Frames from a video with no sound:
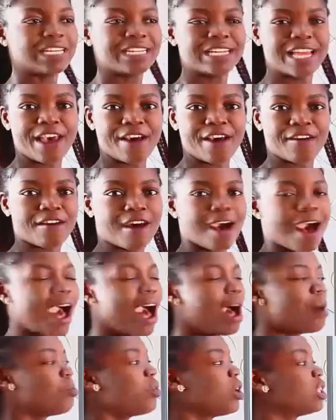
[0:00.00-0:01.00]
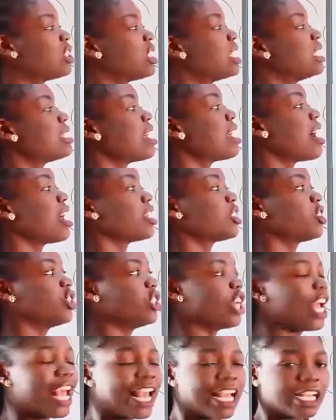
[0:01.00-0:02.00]
naira. How much is her
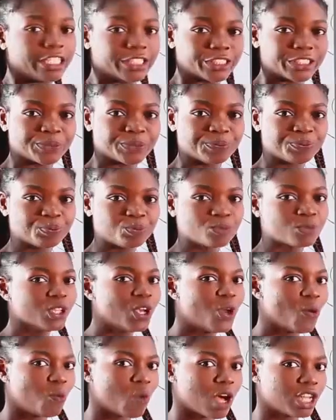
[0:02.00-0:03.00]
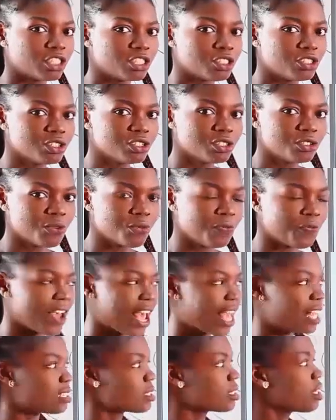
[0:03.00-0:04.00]
change? What do you do
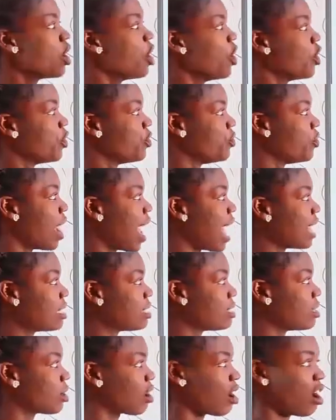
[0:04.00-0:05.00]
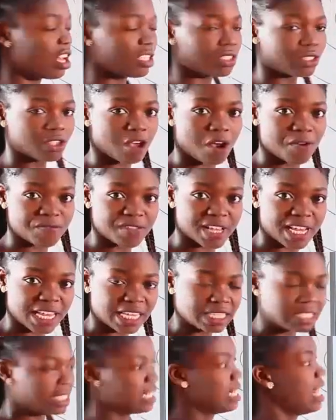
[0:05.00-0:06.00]
first? You add the cost of
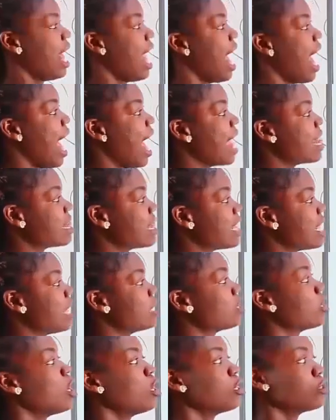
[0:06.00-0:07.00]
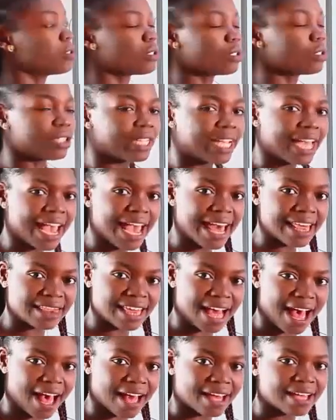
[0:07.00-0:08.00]
this and this
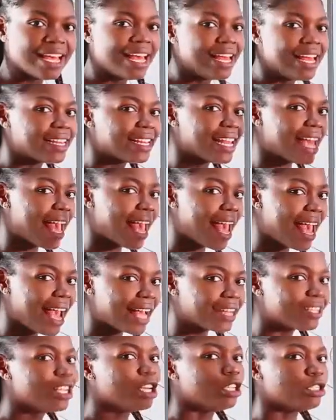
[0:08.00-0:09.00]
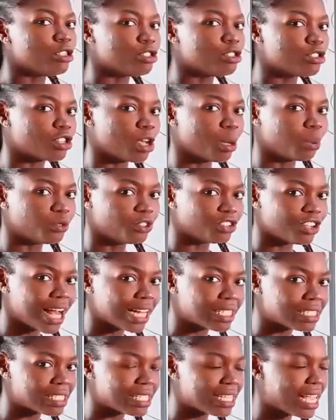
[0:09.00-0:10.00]
together. Then you
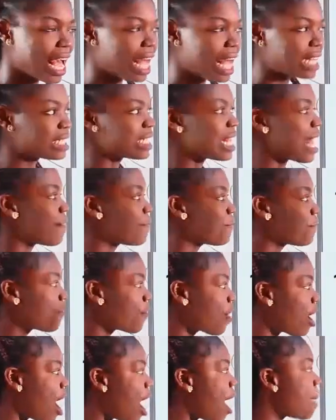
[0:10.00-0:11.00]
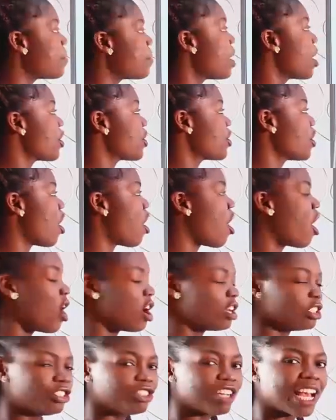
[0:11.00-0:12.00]
subtract the answer from your
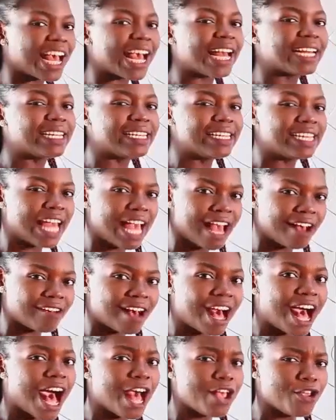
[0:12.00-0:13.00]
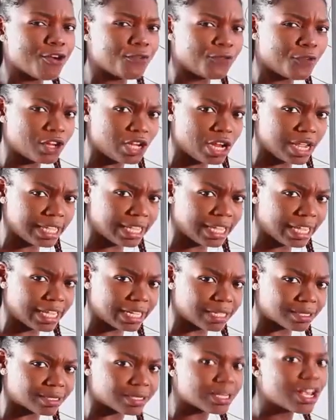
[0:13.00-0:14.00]
100 naira. Are you following,
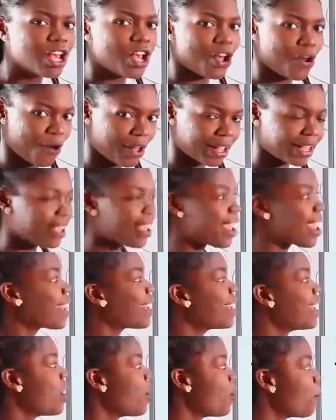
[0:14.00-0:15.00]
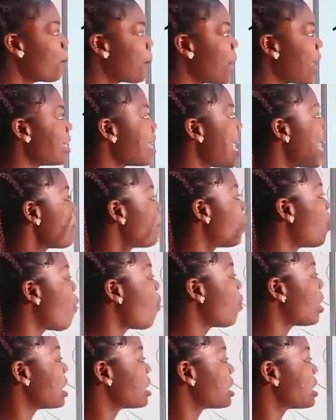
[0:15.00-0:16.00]
kids? Okay.
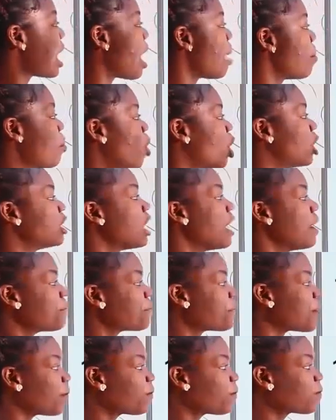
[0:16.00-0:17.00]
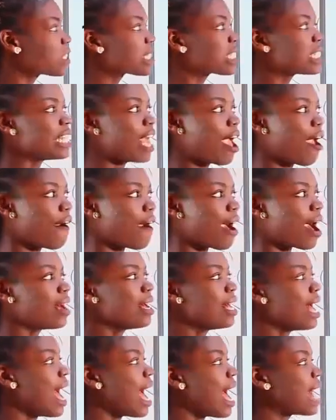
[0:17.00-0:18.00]
Pineapple is how much? 50 naira.
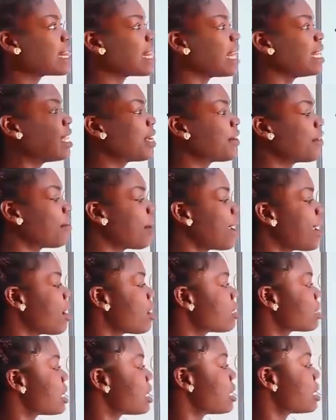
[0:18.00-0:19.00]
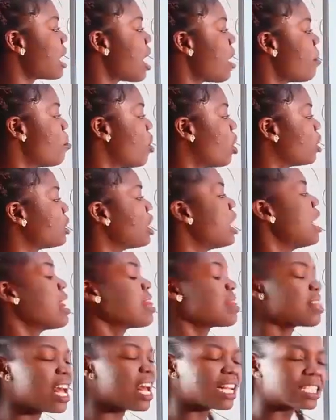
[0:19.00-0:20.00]
And then the crayons is how much?
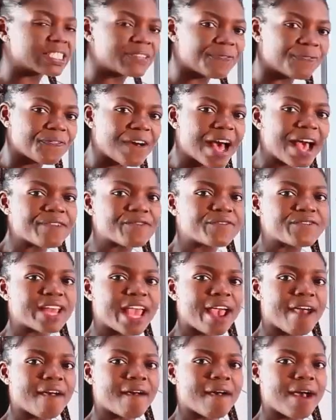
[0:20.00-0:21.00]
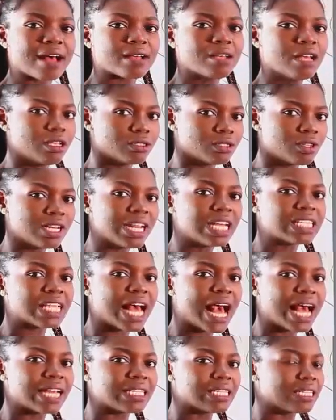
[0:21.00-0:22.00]
35 naira. So let's
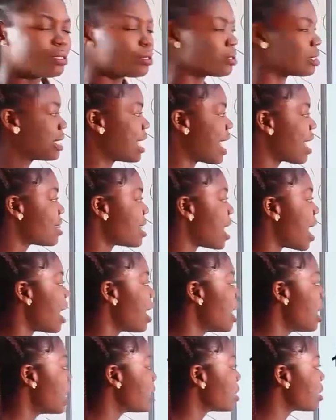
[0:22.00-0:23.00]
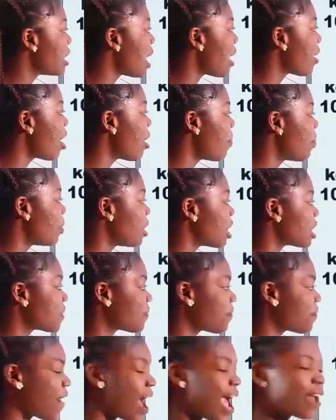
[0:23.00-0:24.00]
add it together. 0 plus
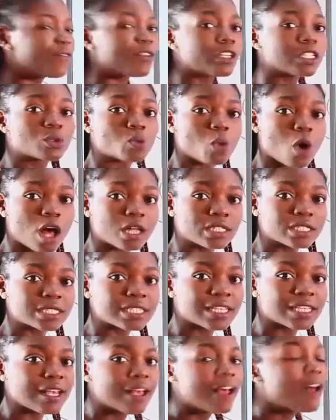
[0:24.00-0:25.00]
5 is what?